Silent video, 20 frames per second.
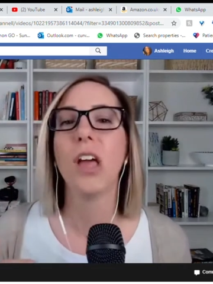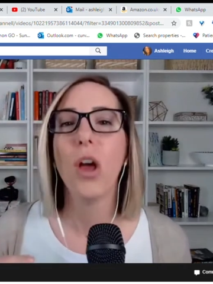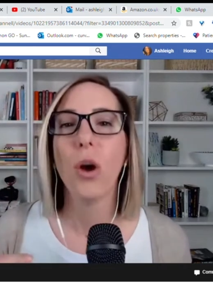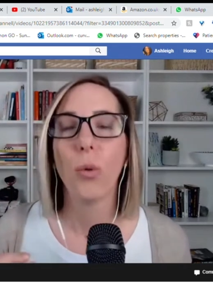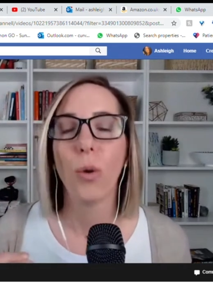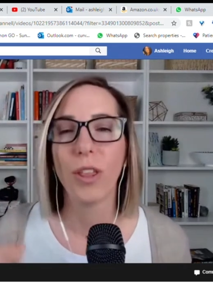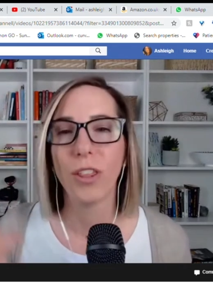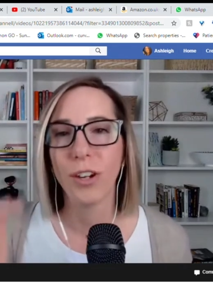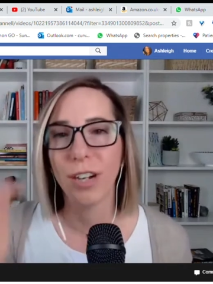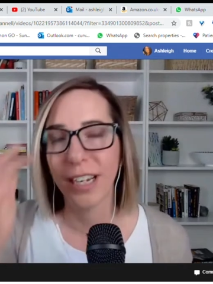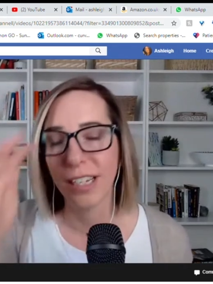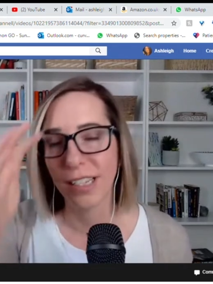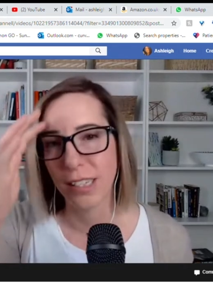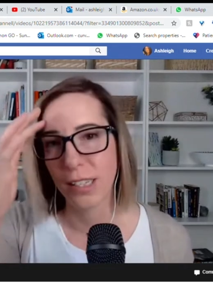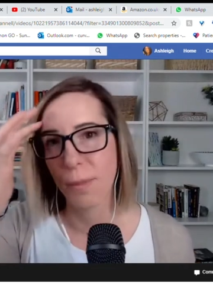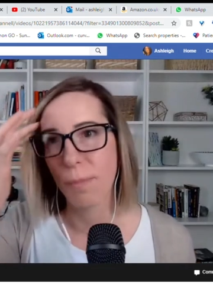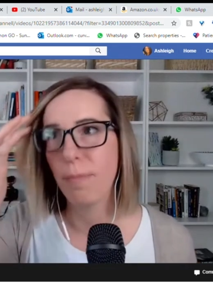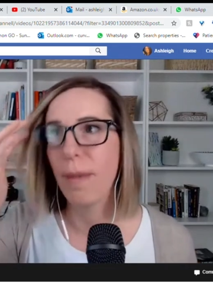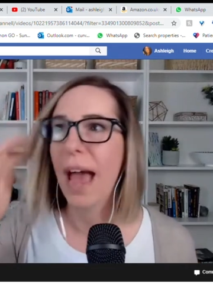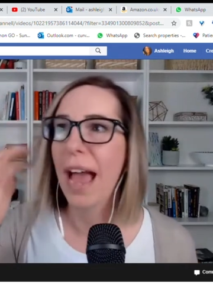whether it's the
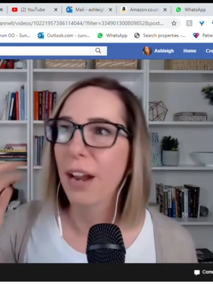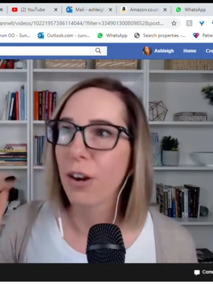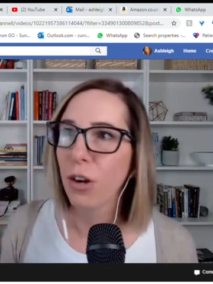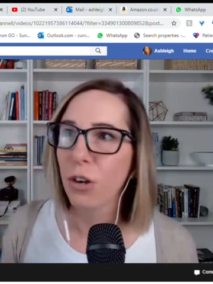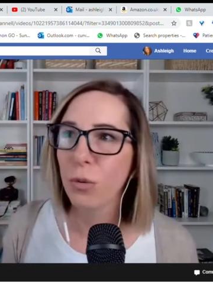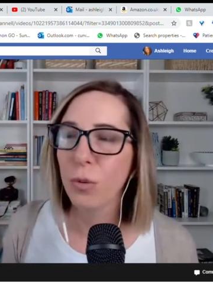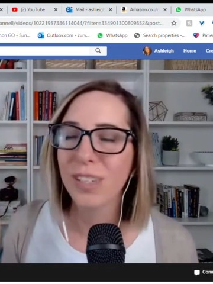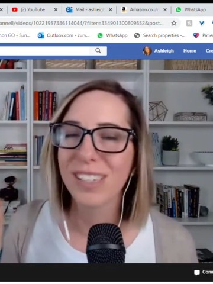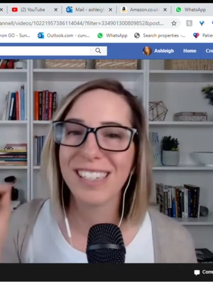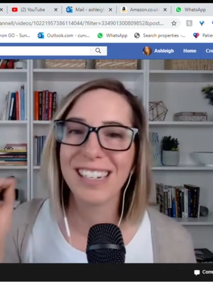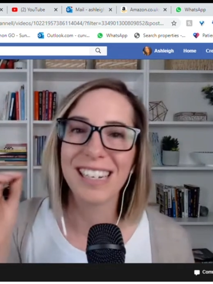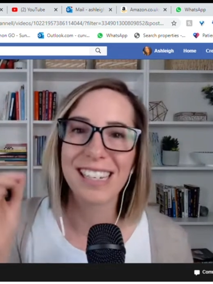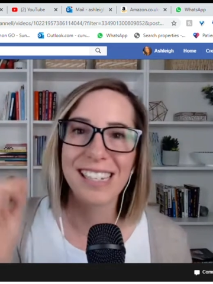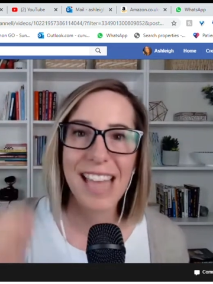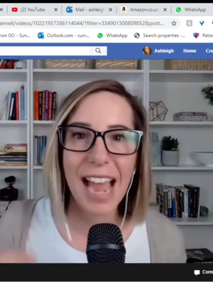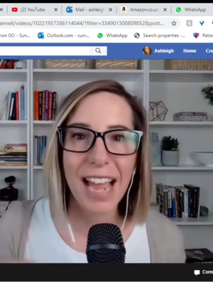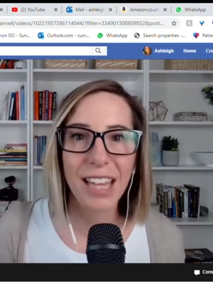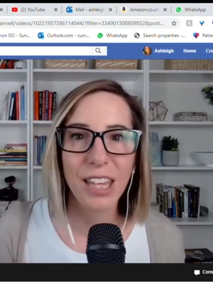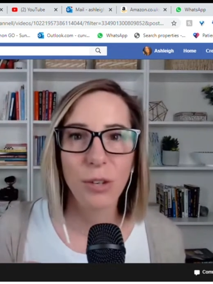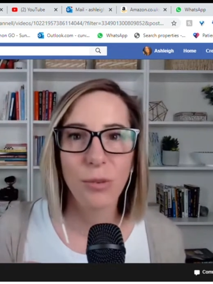background wasn't
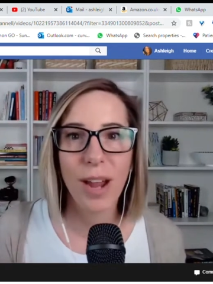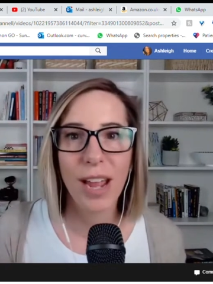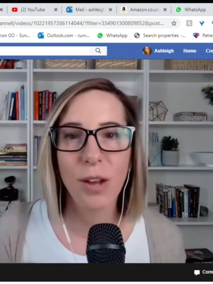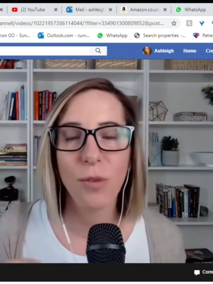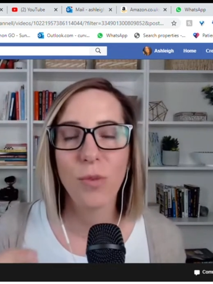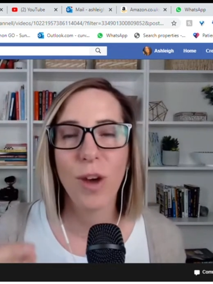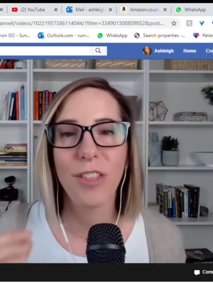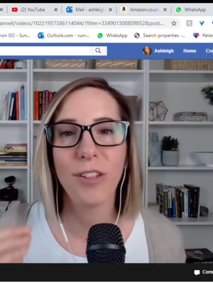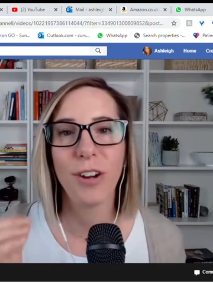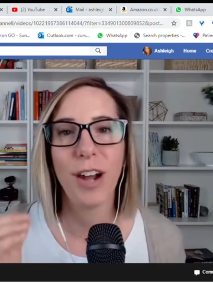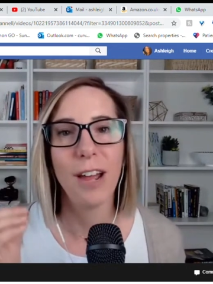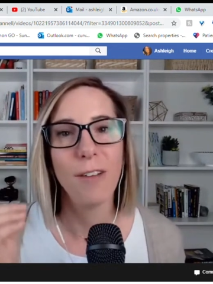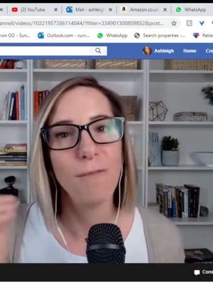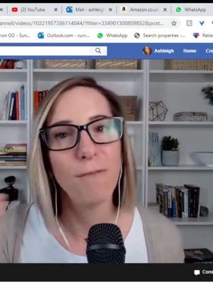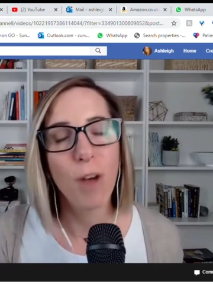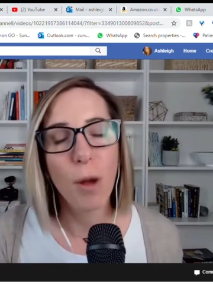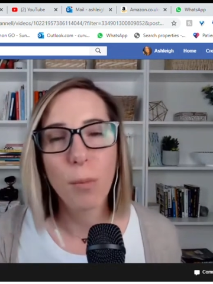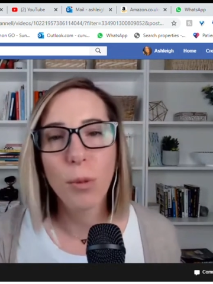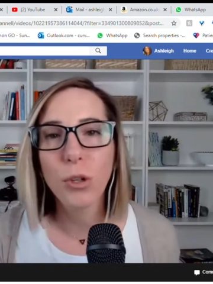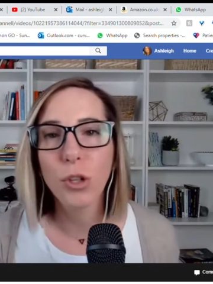exactly right, whether I
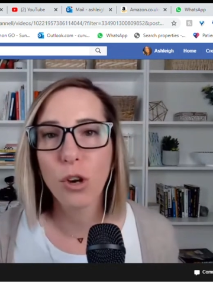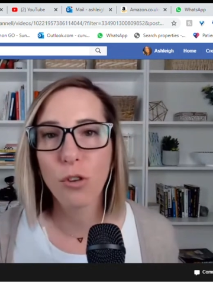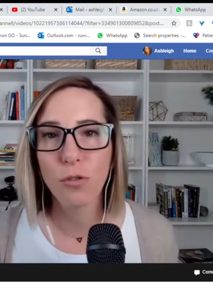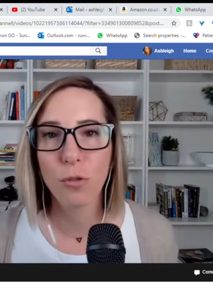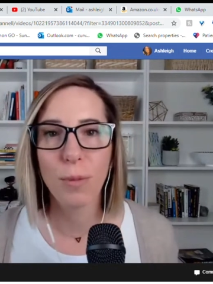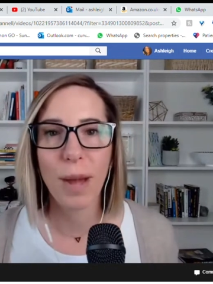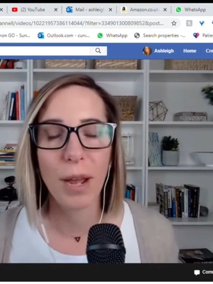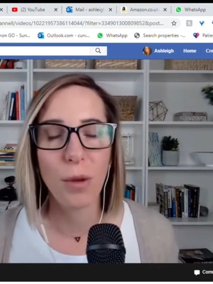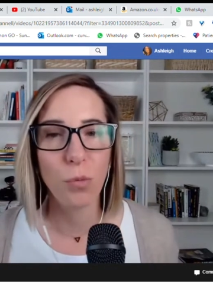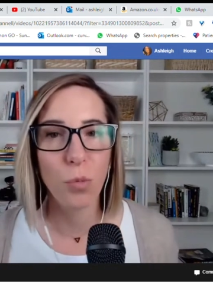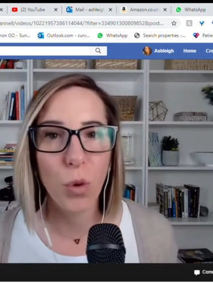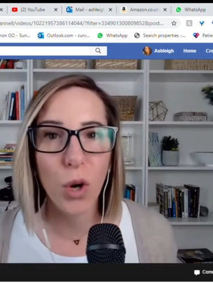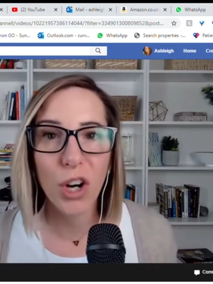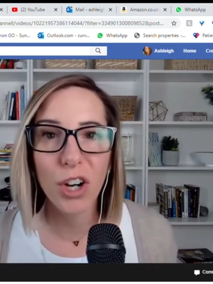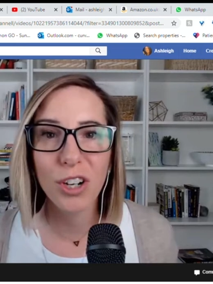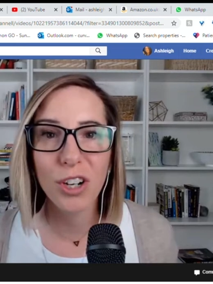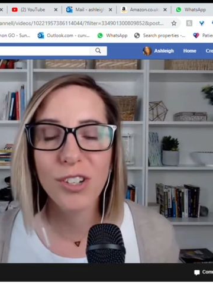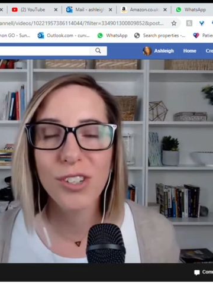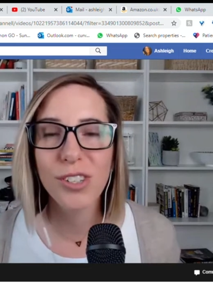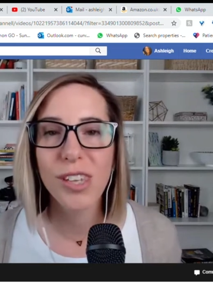fumbled over my
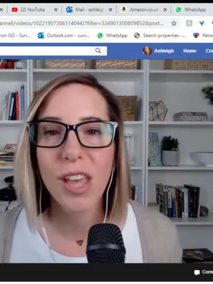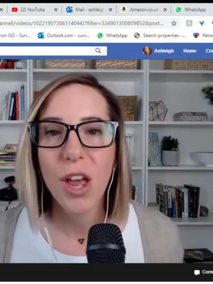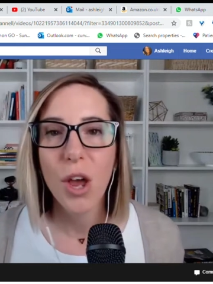words,